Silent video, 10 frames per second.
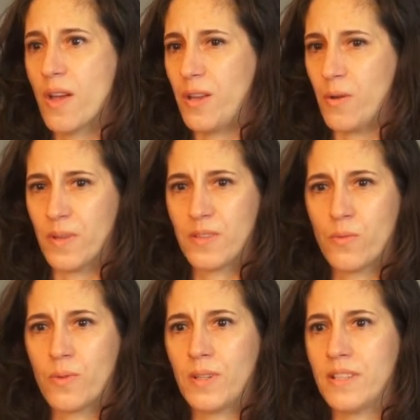You know, that's
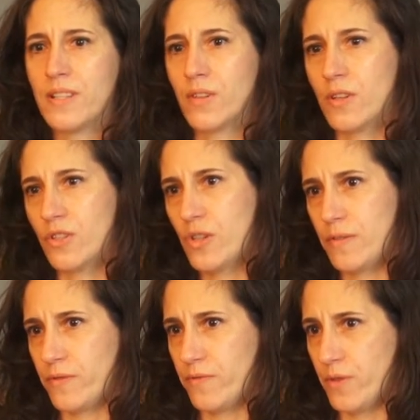a really difficult
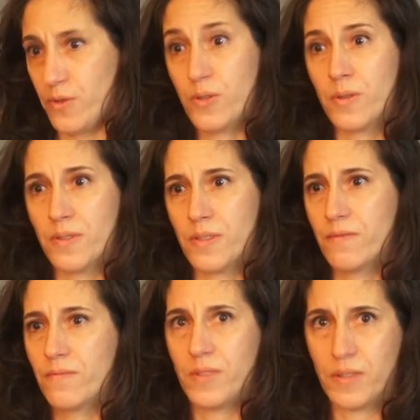shift for students.
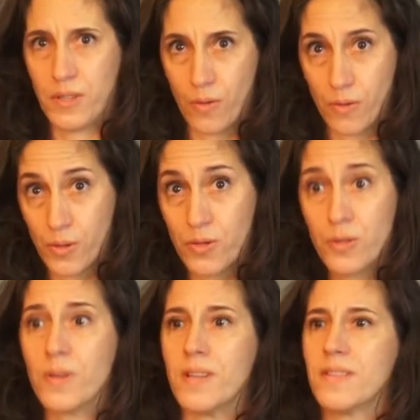If, you know, they're
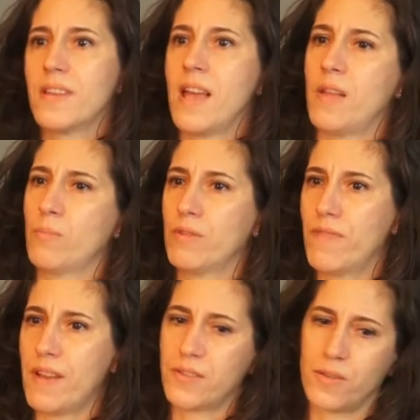students and
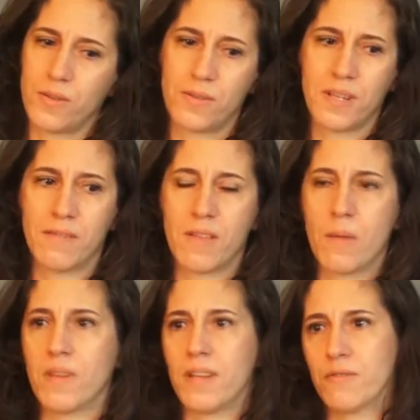professors give
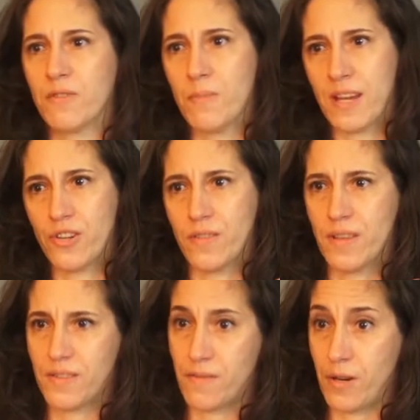them the information.
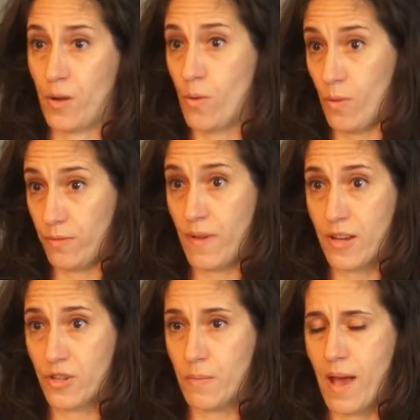That's a very
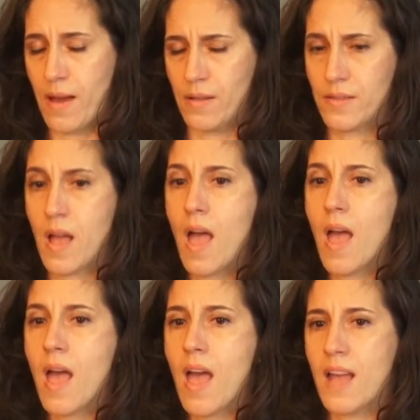old-fashioned model.
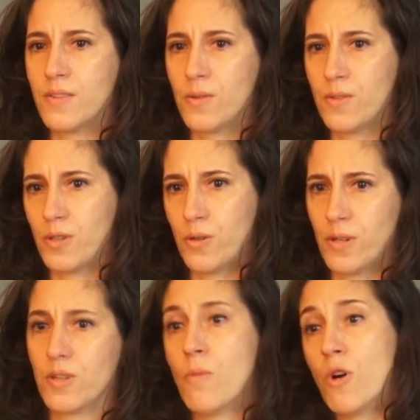And so it's a
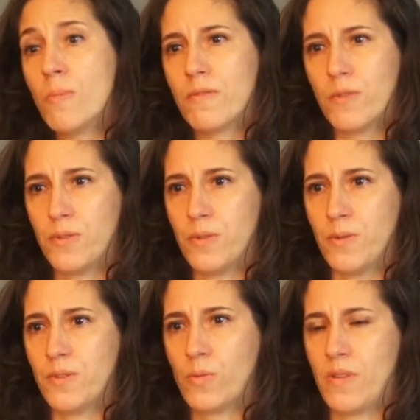critical moment for
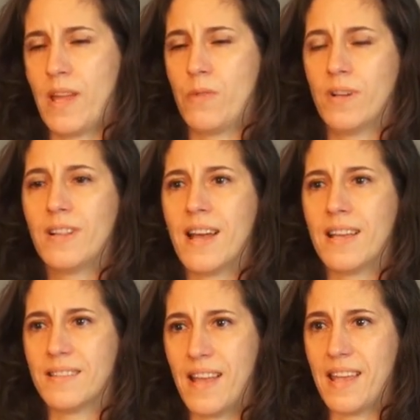students where they
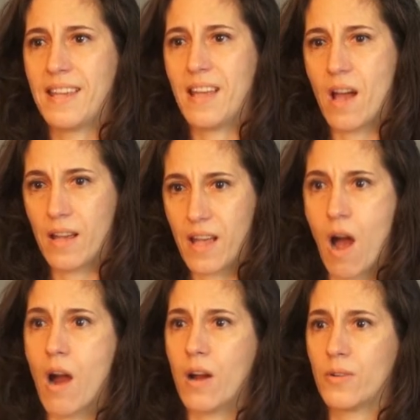realize they
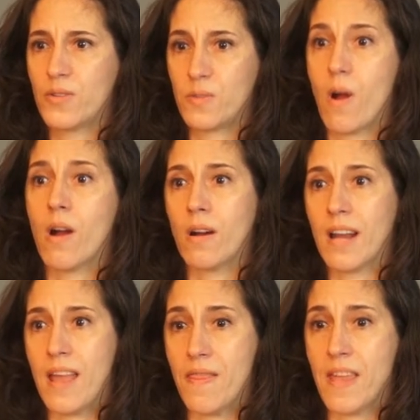are
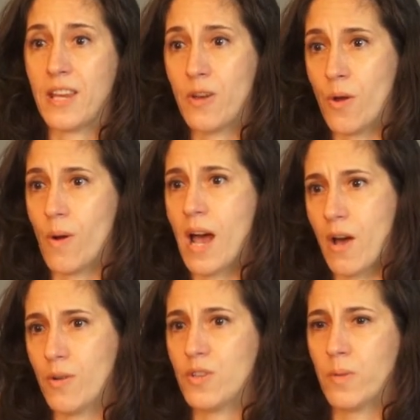smart and they know
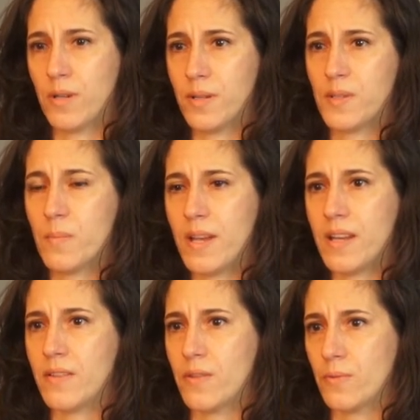how to
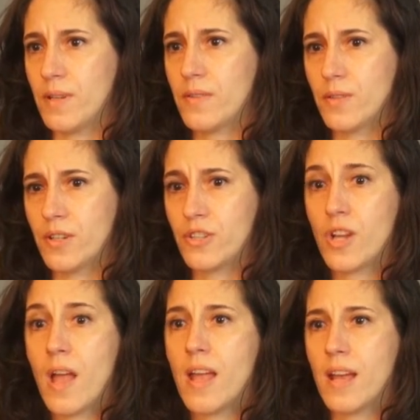participate in the
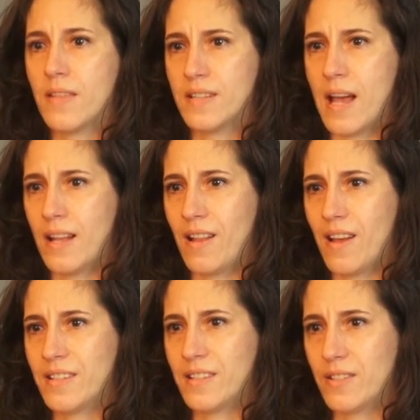research and the
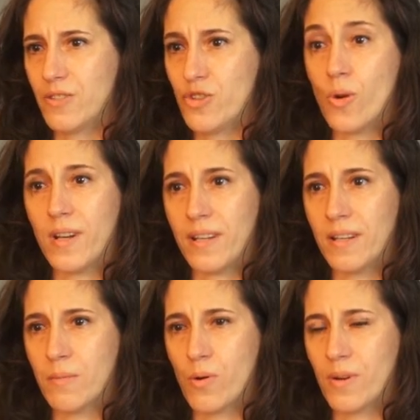dialogue to
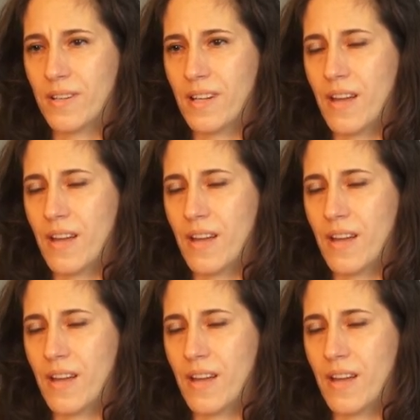join important